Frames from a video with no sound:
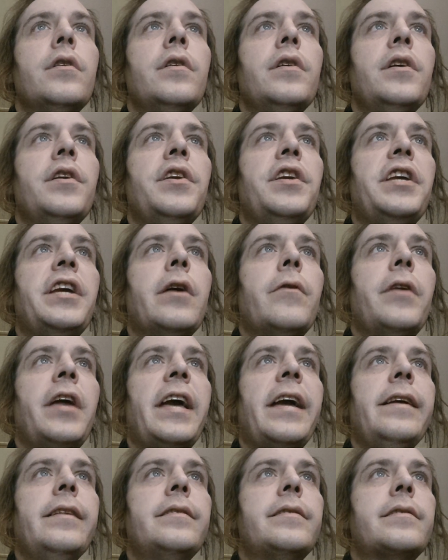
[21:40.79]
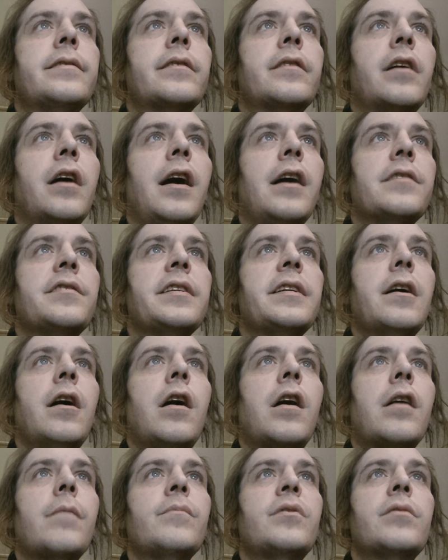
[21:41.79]
neonates, causing
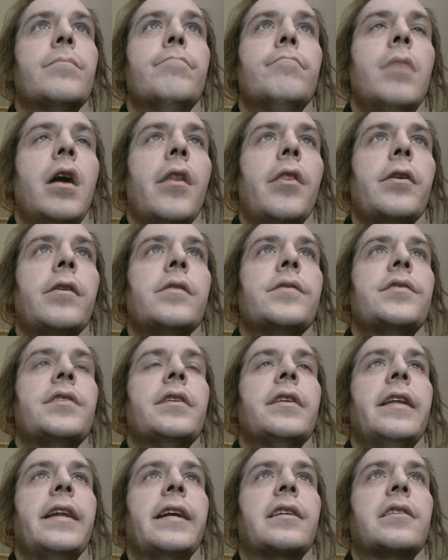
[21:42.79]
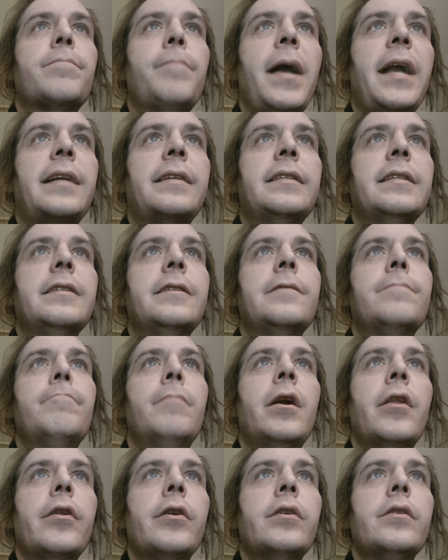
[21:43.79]
harm to mothers and expectant
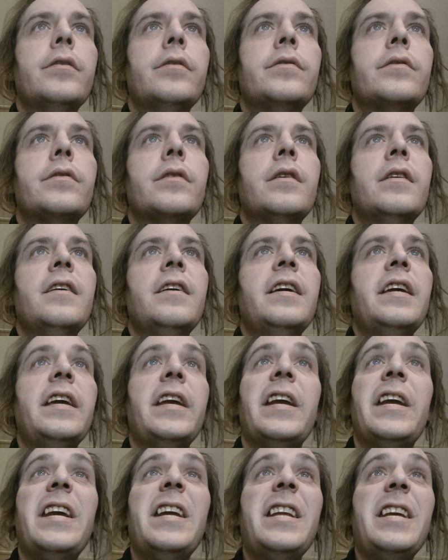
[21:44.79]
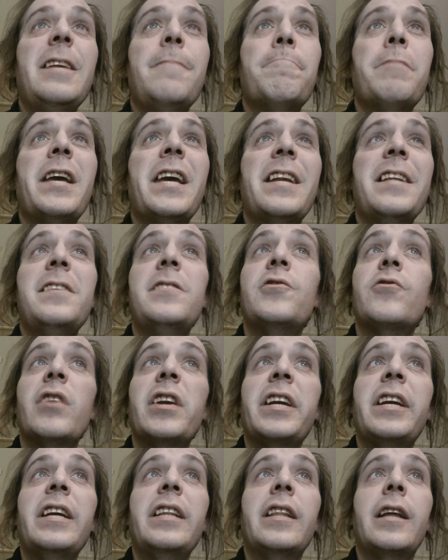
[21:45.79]
mothers, eating men and
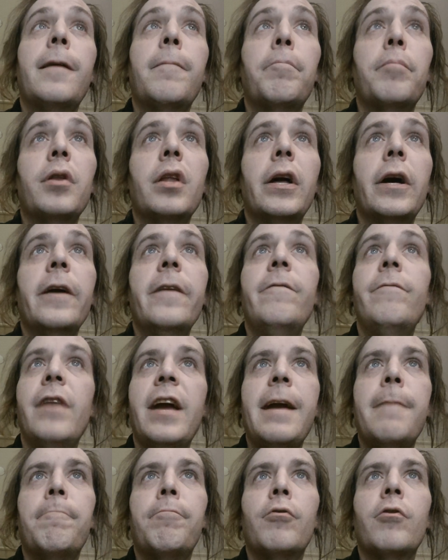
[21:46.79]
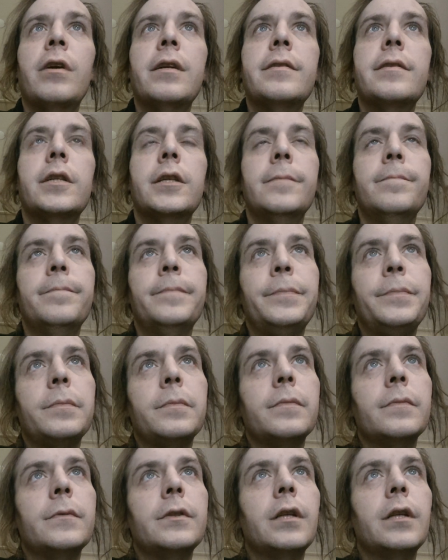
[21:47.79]
drinking their blood, vampirism,
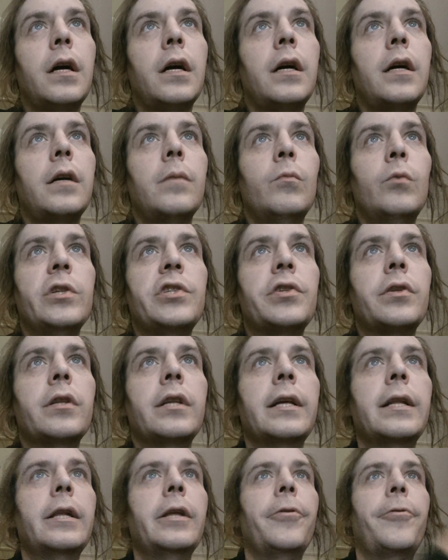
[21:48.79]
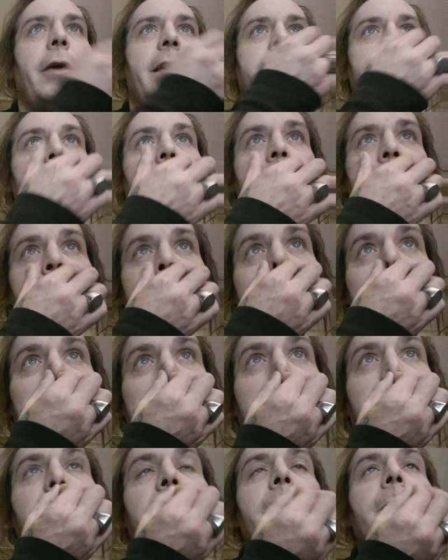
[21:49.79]
which Lilith has been
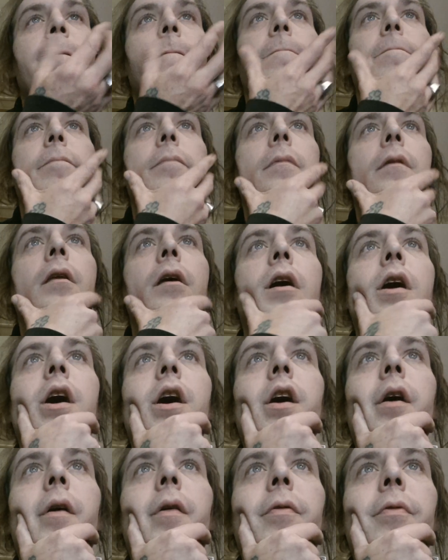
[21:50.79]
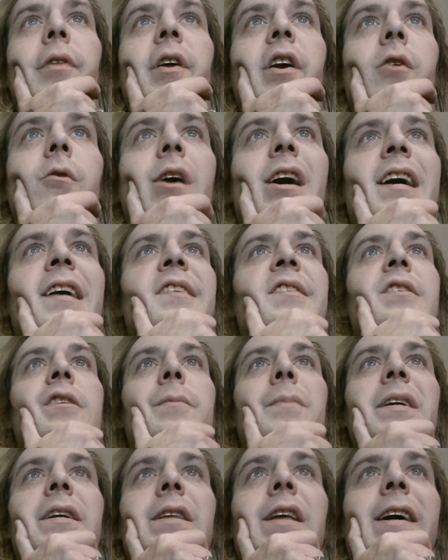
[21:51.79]
theorized to
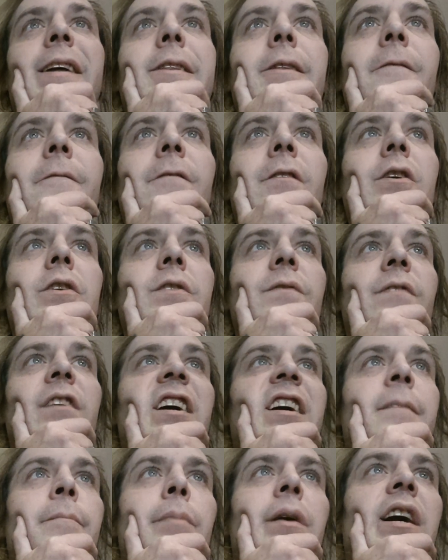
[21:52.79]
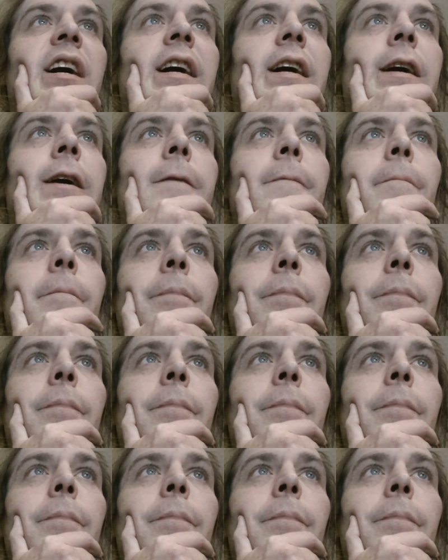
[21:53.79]
be like the first vampire,